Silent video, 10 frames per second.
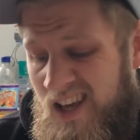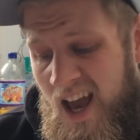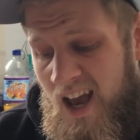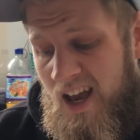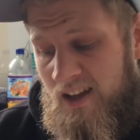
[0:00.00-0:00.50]

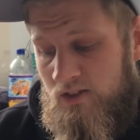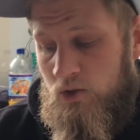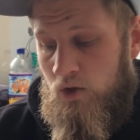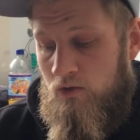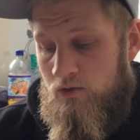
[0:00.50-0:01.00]
Yeah,
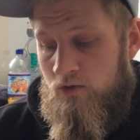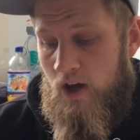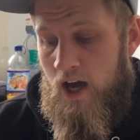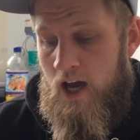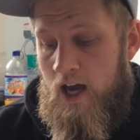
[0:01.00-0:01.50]
sort of.
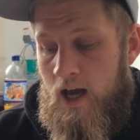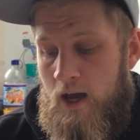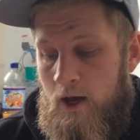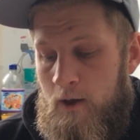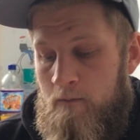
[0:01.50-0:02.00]

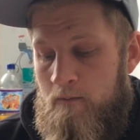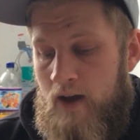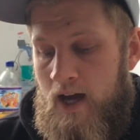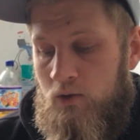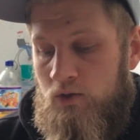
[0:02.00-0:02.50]
Um,
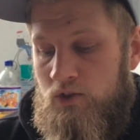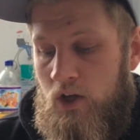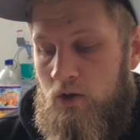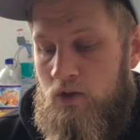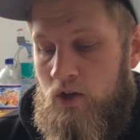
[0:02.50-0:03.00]
and
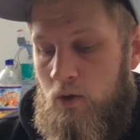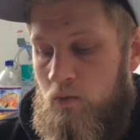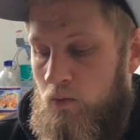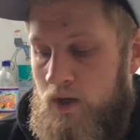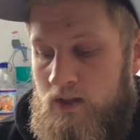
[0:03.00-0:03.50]
also, you know,
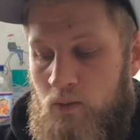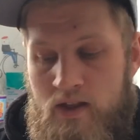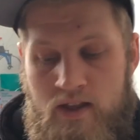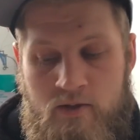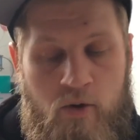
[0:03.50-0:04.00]
with,
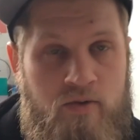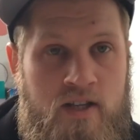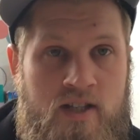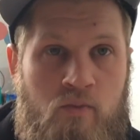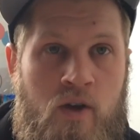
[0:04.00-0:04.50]
with this
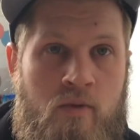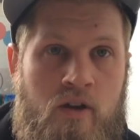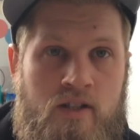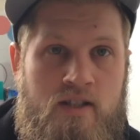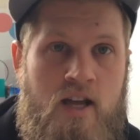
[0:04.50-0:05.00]
property in St
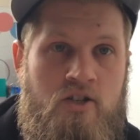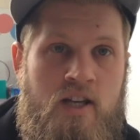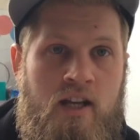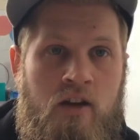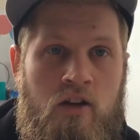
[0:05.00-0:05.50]
Werburgh, it's
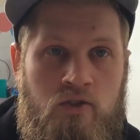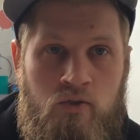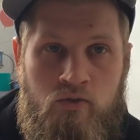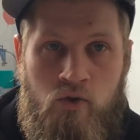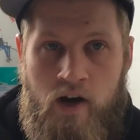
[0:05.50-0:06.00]
actually in an
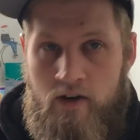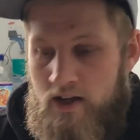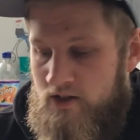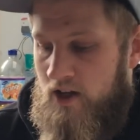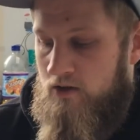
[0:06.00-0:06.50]
Article 4
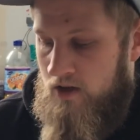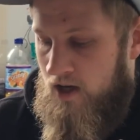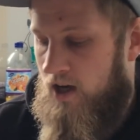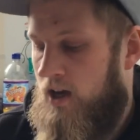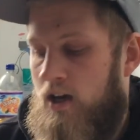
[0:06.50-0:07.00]
area, so yes.
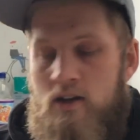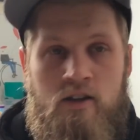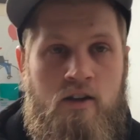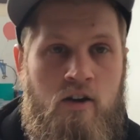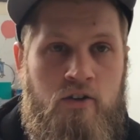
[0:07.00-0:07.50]

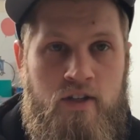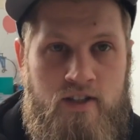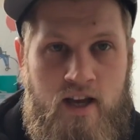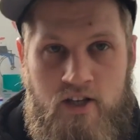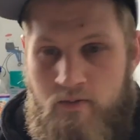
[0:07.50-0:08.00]
you can't do it as
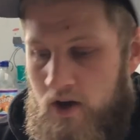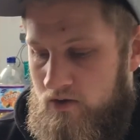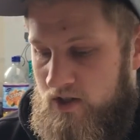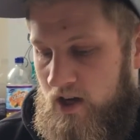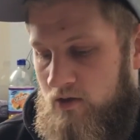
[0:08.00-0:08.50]
a
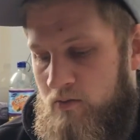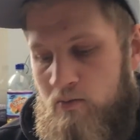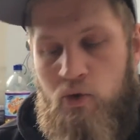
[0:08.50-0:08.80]
HMO, so it'd be